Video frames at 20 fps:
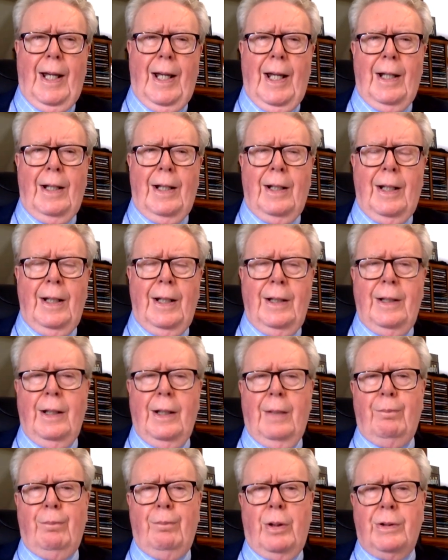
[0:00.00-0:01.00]
had a
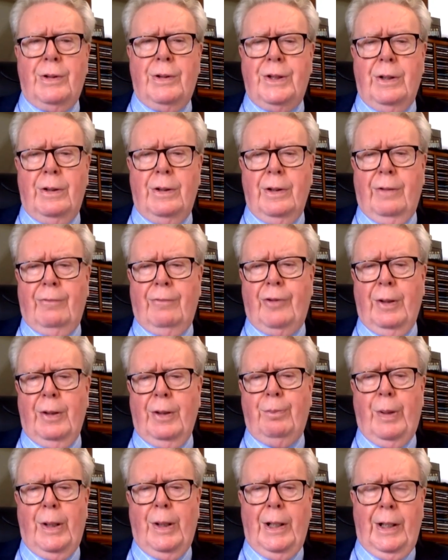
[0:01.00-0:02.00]
uh, box on the
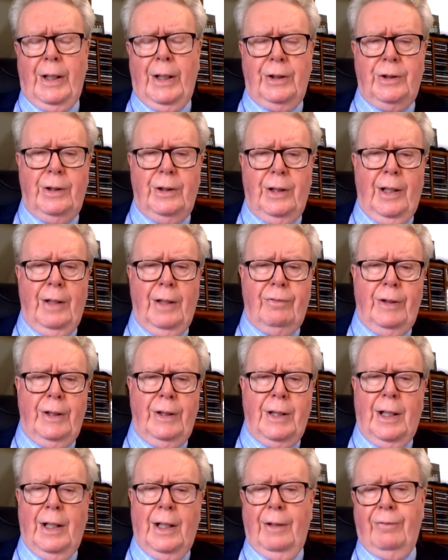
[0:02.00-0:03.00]
front page every
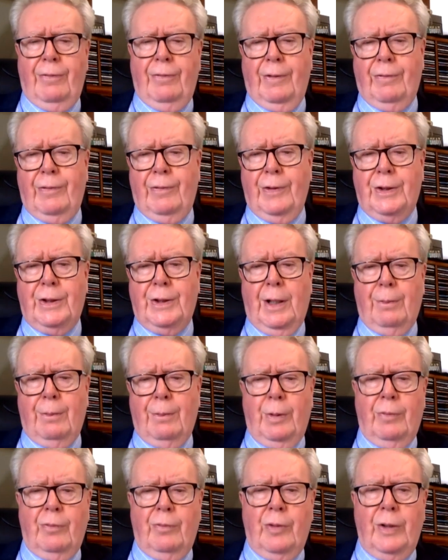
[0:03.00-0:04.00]
day for the first
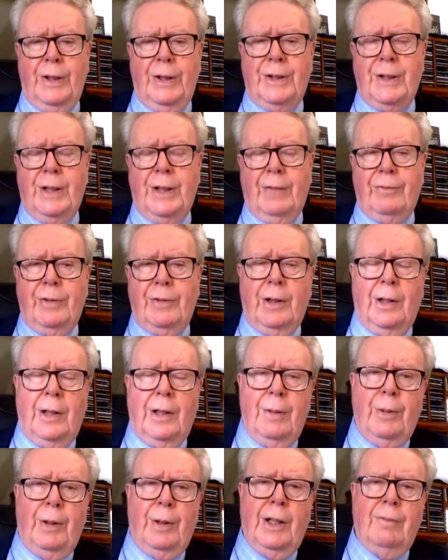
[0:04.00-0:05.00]
couple of weeks after the
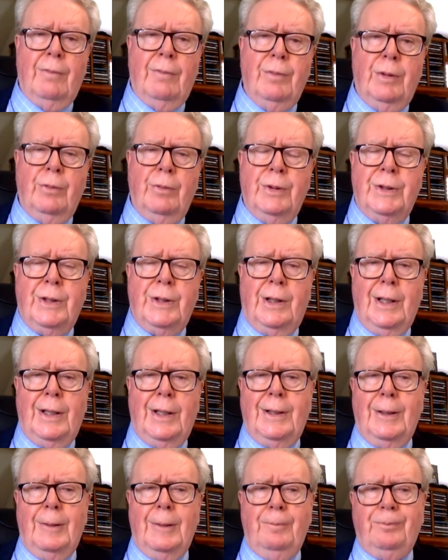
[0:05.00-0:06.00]
Labor government was
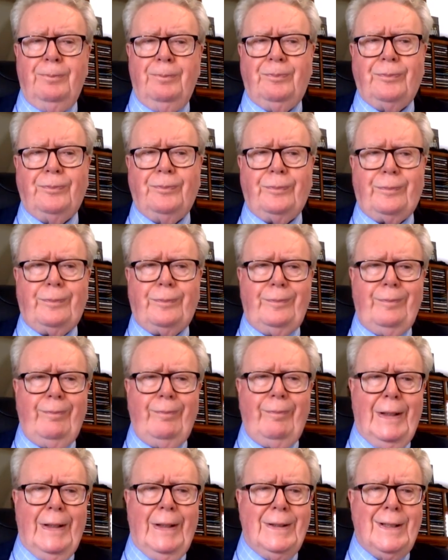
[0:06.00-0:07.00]
elected
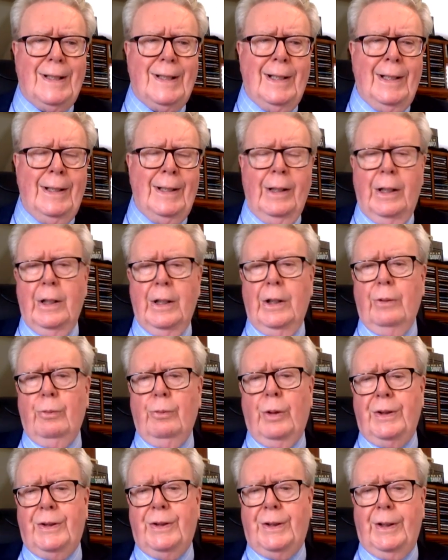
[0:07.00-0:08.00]
saying
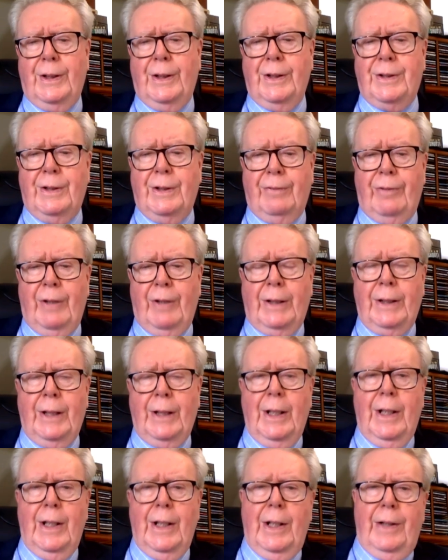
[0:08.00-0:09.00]
words to this effect
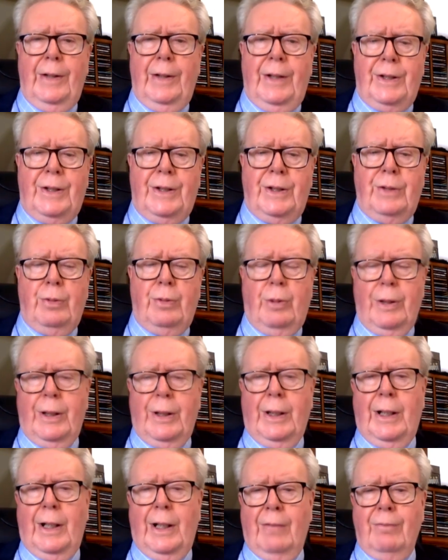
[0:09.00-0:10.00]
this is what
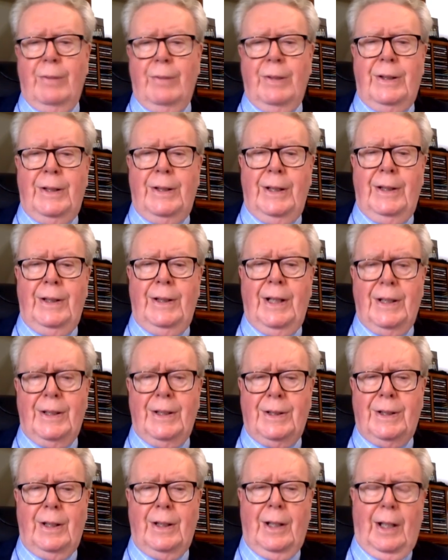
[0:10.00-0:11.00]
the government did
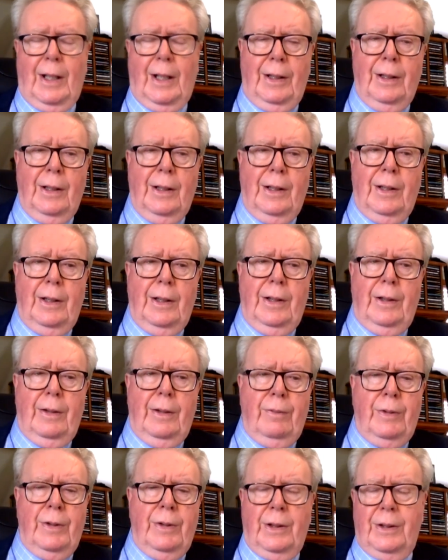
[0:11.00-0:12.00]
yesterday
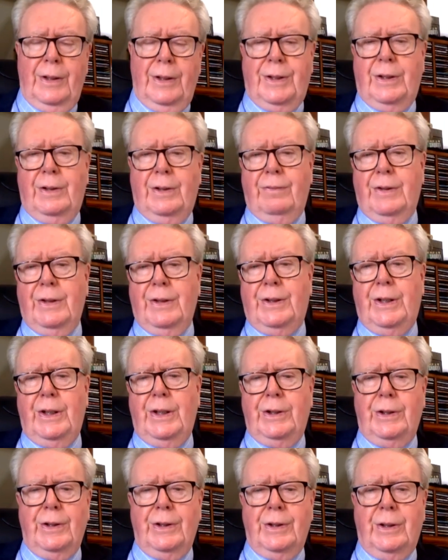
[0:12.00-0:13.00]
with a list of
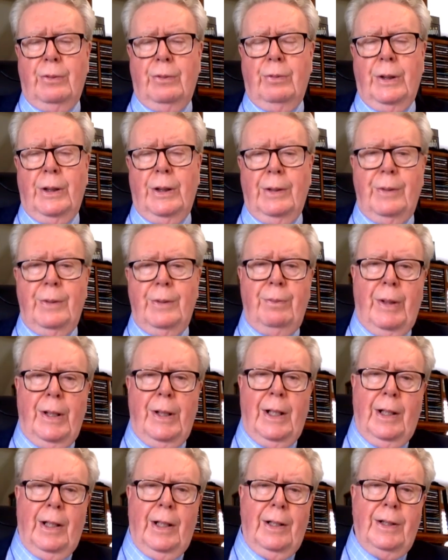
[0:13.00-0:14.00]
decisions that Whitlam and
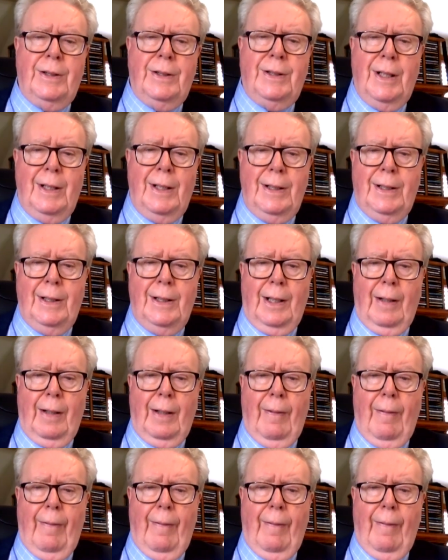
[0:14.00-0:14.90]
Barnard had taken.